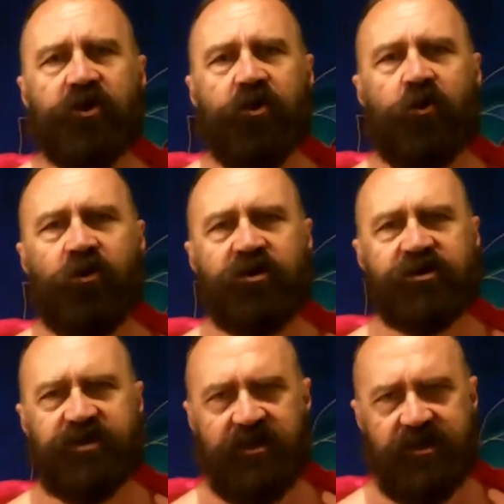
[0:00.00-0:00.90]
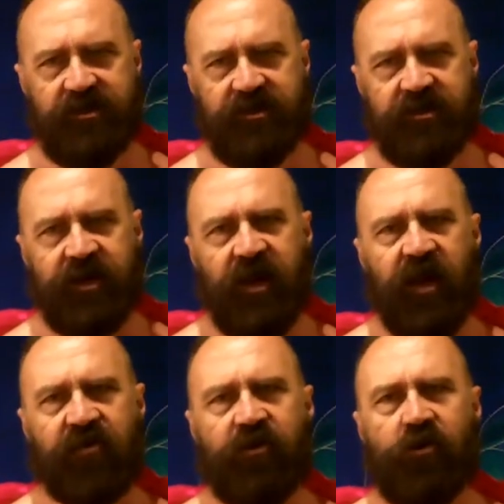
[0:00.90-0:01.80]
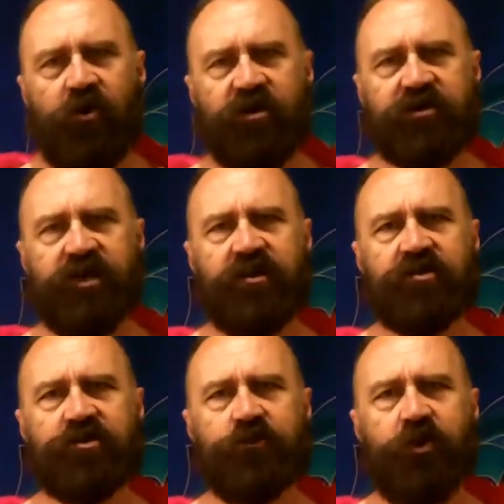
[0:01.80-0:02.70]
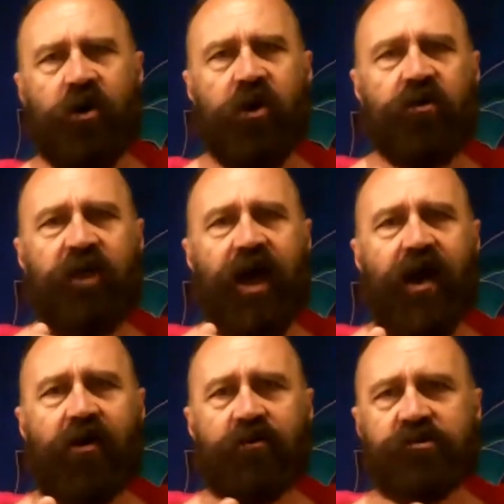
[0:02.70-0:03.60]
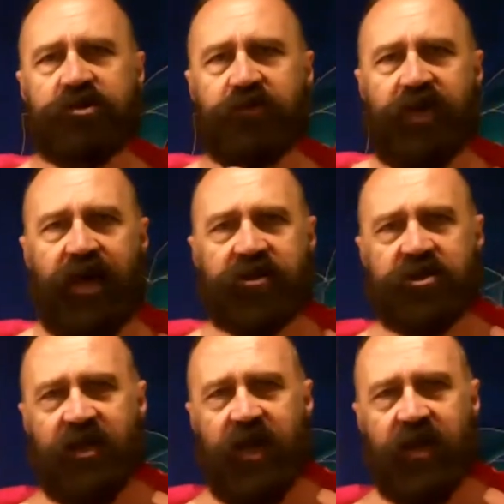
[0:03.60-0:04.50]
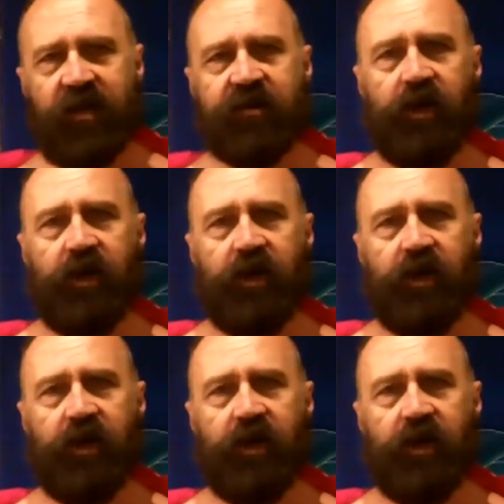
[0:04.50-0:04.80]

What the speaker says: the courtesans. And the courtesans were allowed to be educated.